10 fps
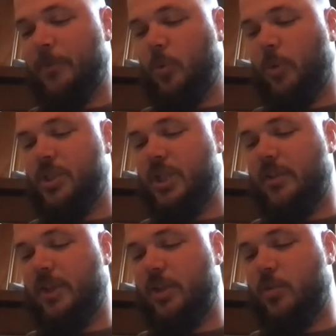One said
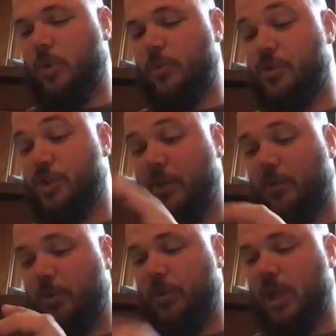that, quote,
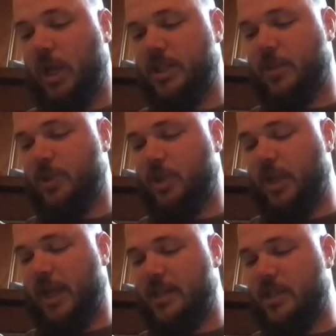General Coxey was going
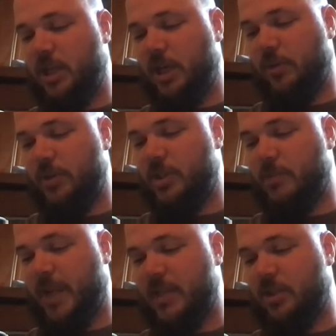to ask Congress to
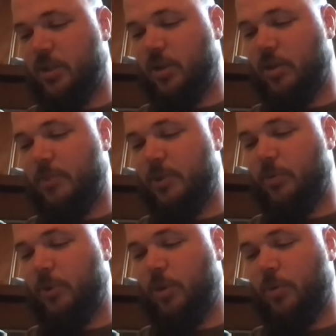pass a law to build
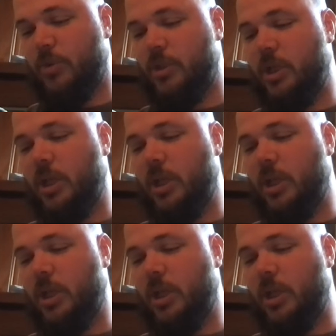roads.